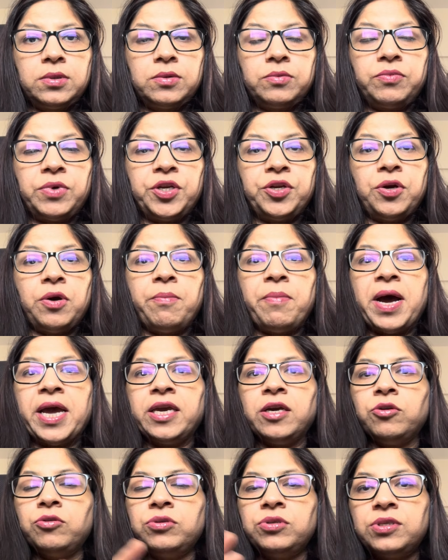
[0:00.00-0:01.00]
When you're
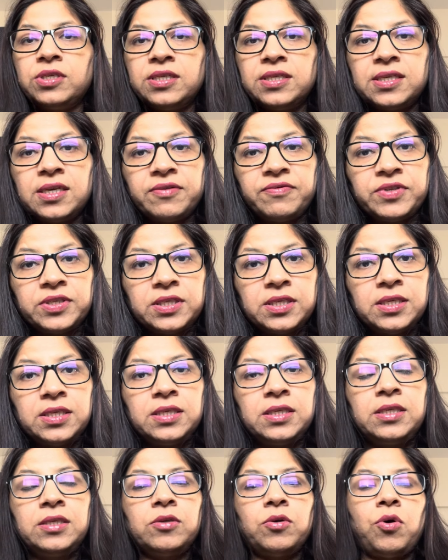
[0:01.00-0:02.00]
buying goods and
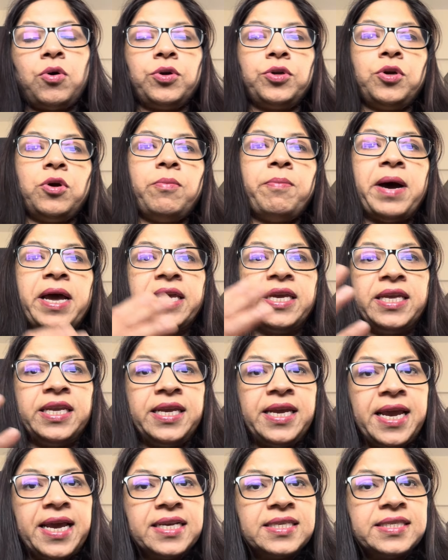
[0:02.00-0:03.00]
services or you're buying
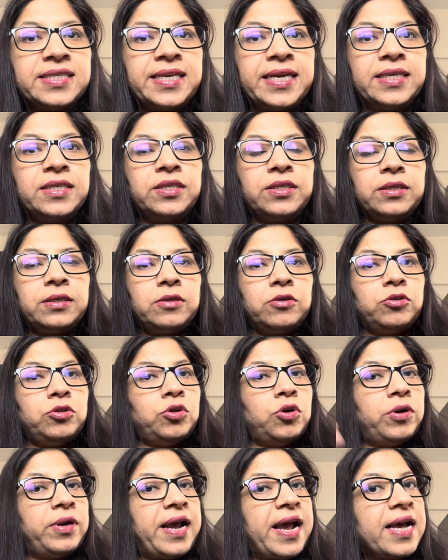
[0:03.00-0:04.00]
any asset,
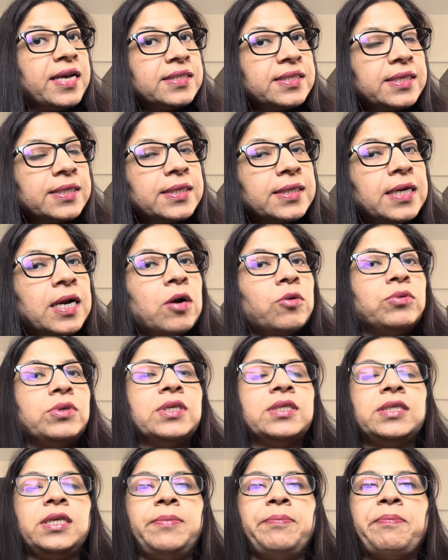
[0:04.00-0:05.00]
your asset account
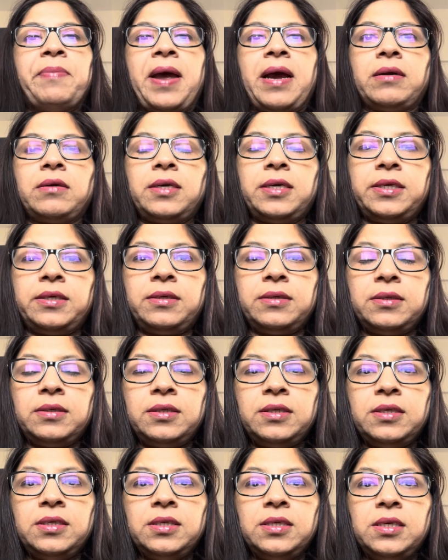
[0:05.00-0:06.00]
is impacted.
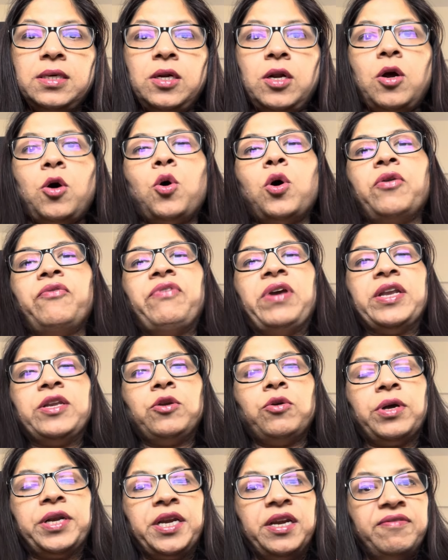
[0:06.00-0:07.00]
Or when
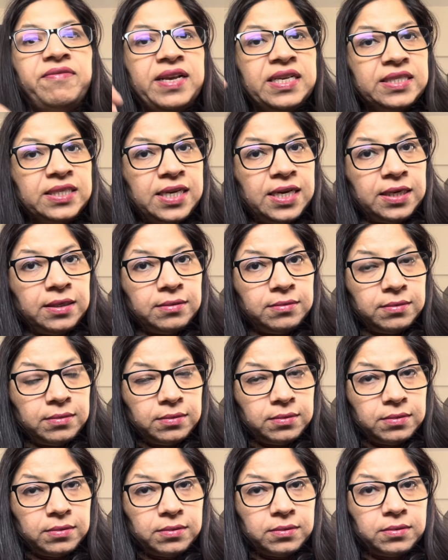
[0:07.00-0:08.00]
you are investing
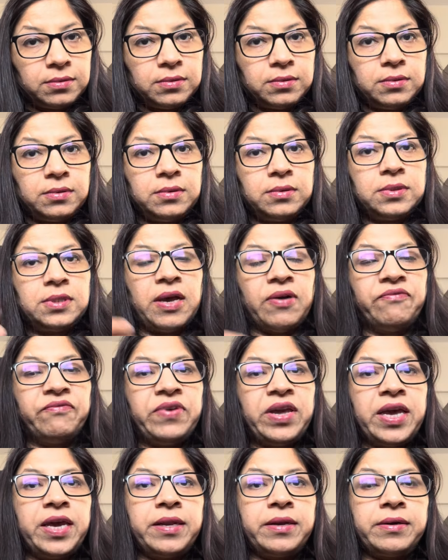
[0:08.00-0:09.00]

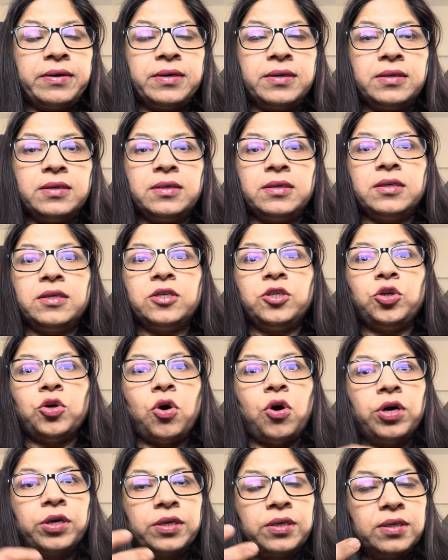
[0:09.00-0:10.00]
somewhere,
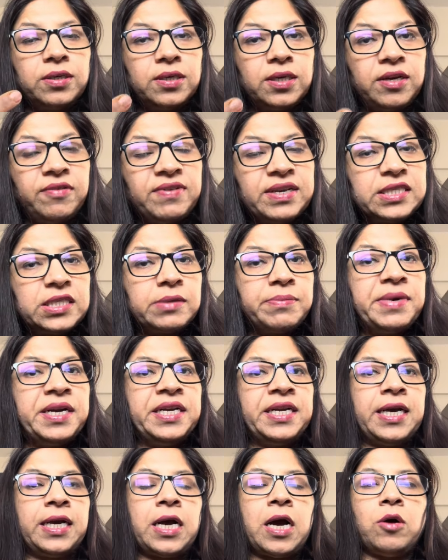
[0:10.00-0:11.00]
your
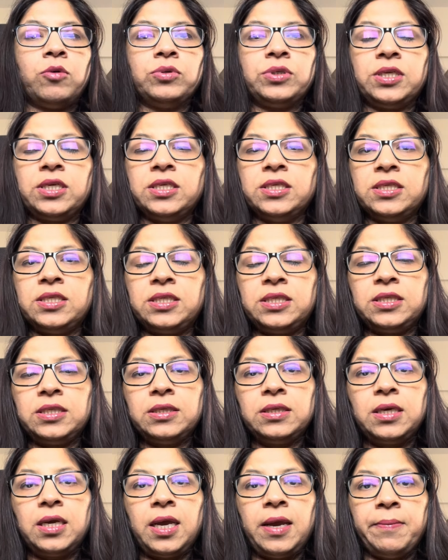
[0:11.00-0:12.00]
investment account is
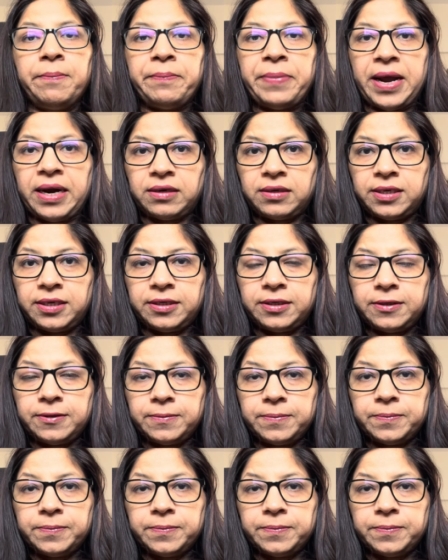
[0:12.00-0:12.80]
impacted.